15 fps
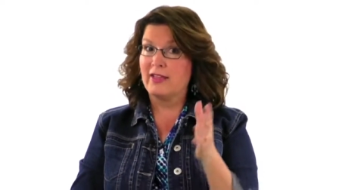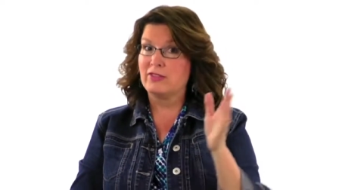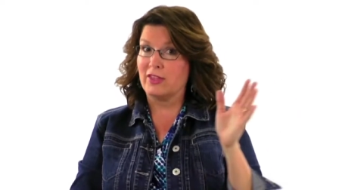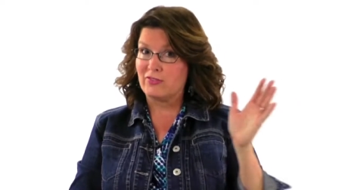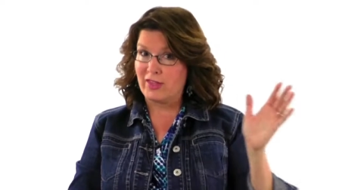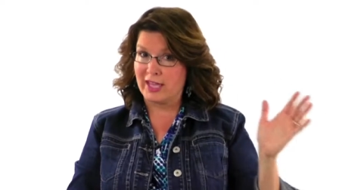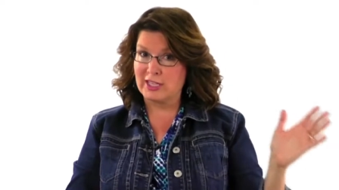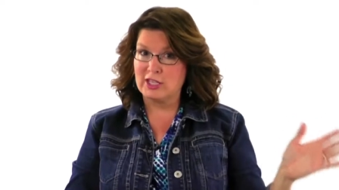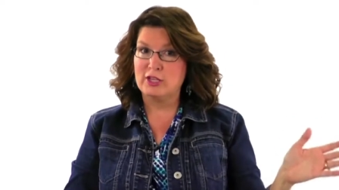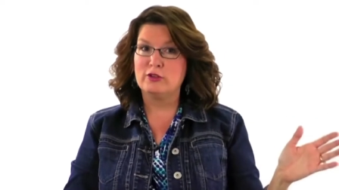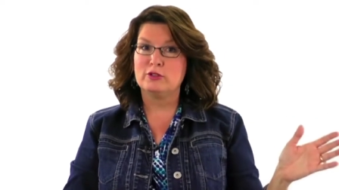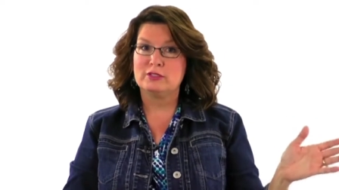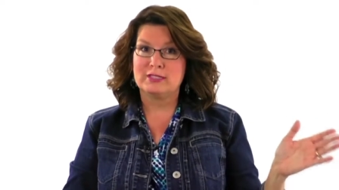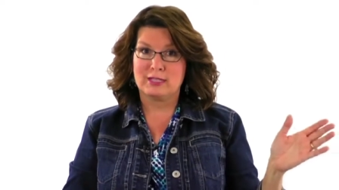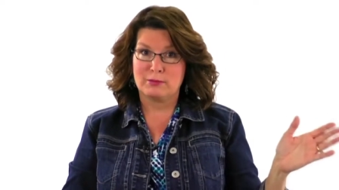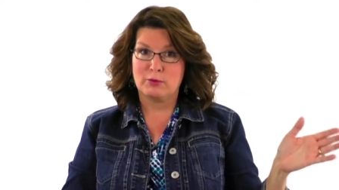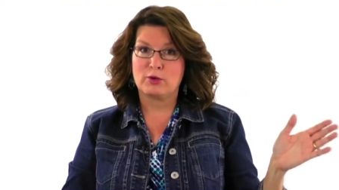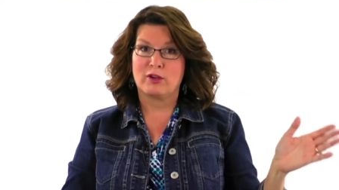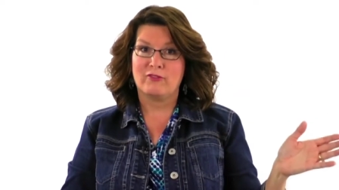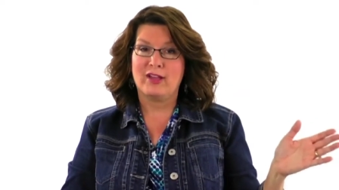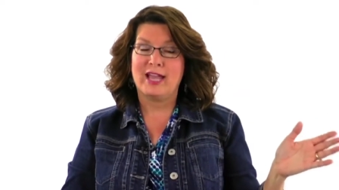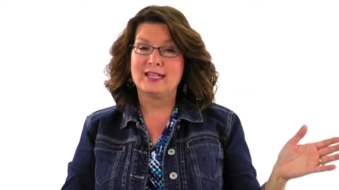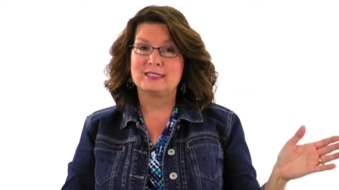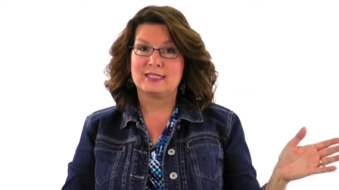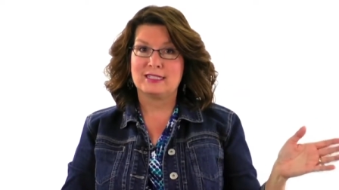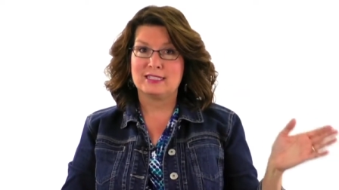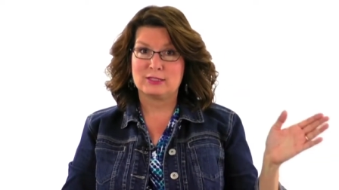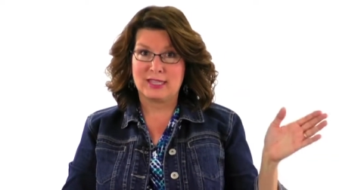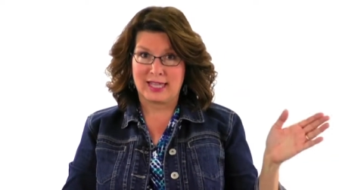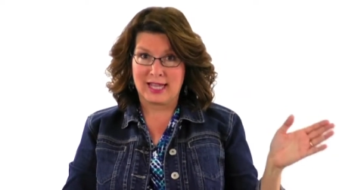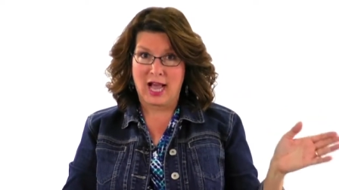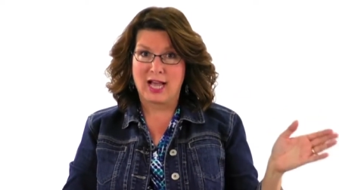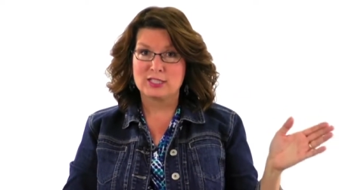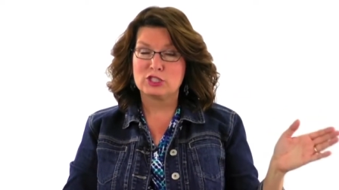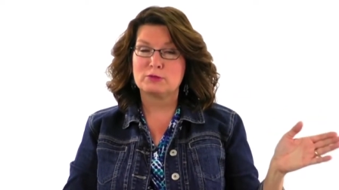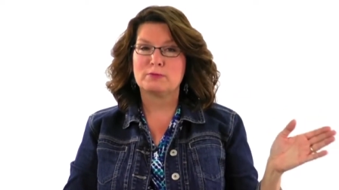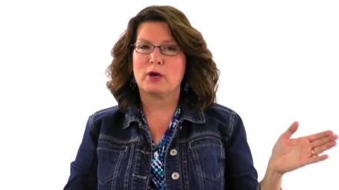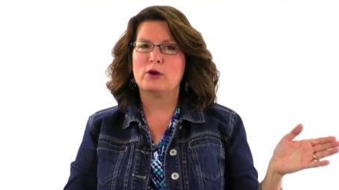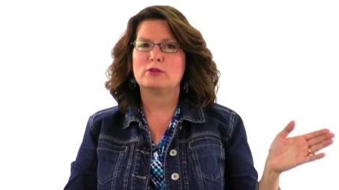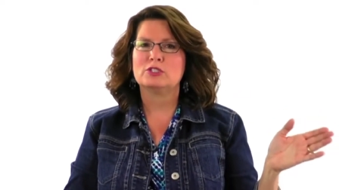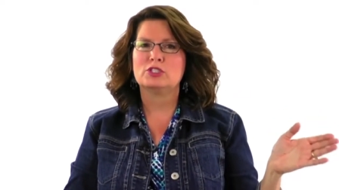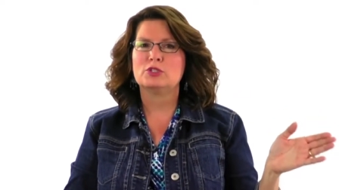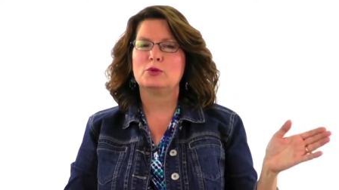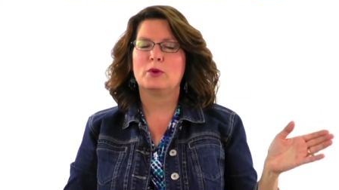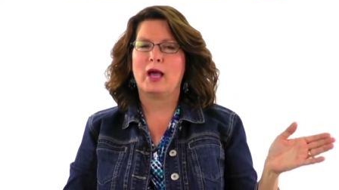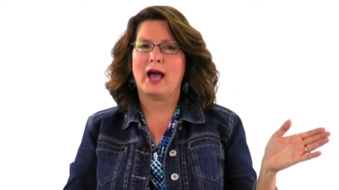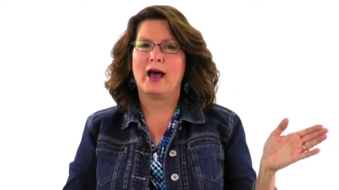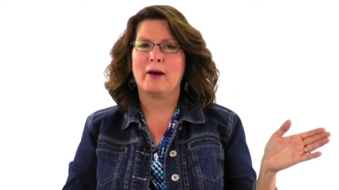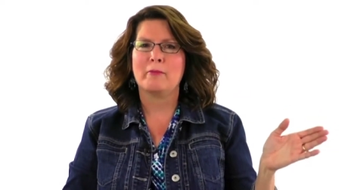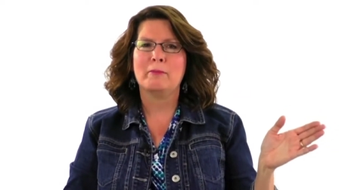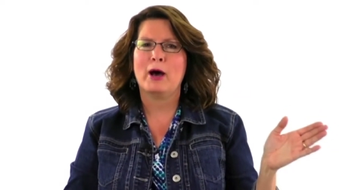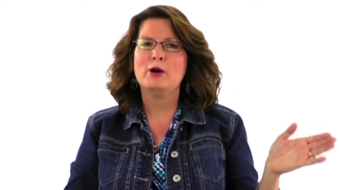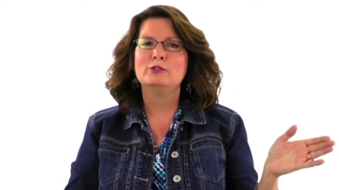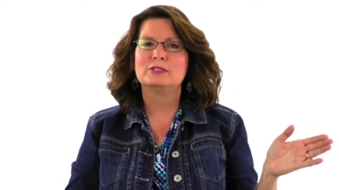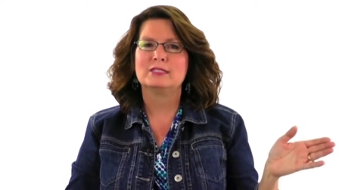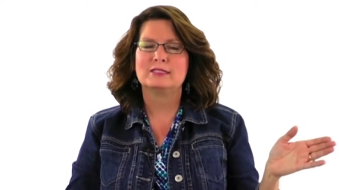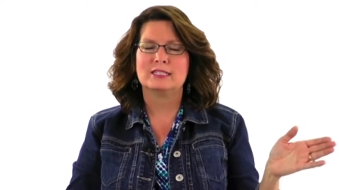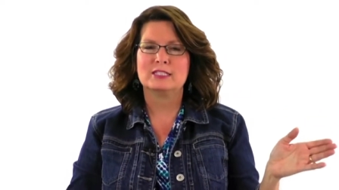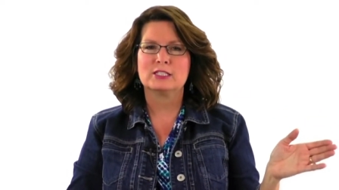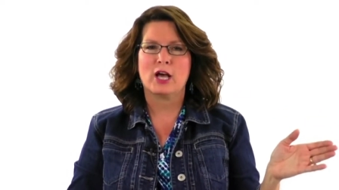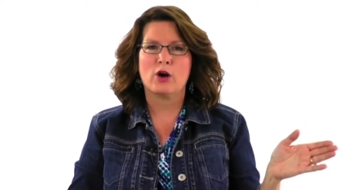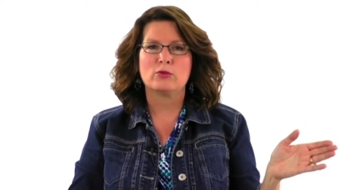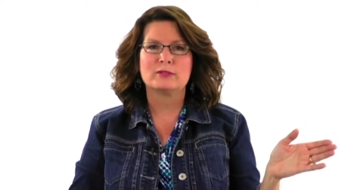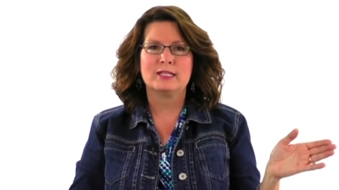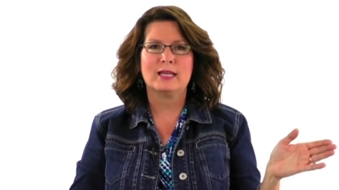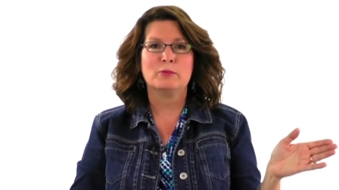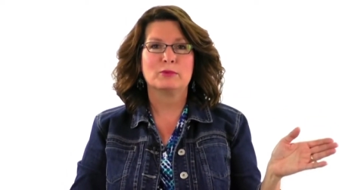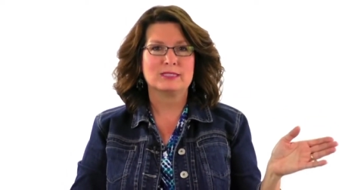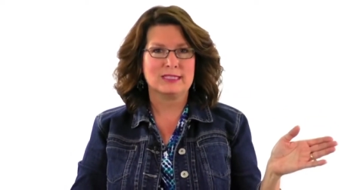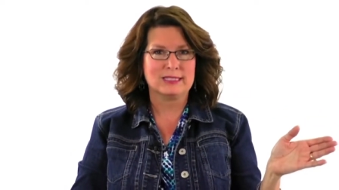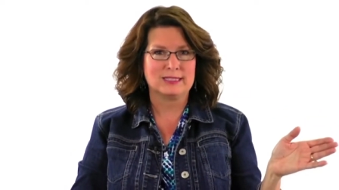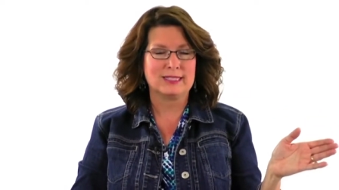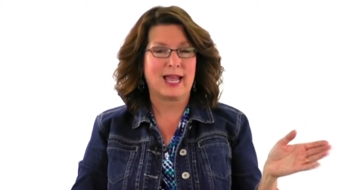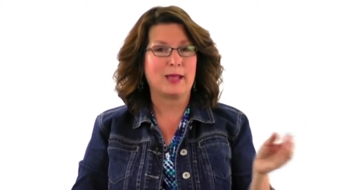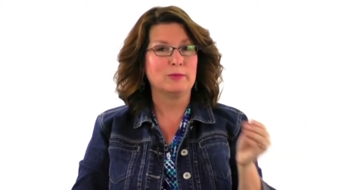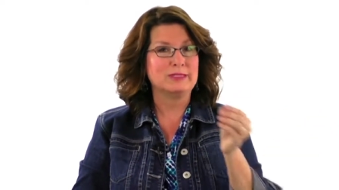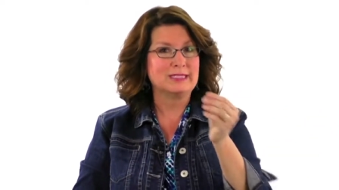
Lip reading: that they used in the book of Exodus that God spoke to Moses and told him was his name.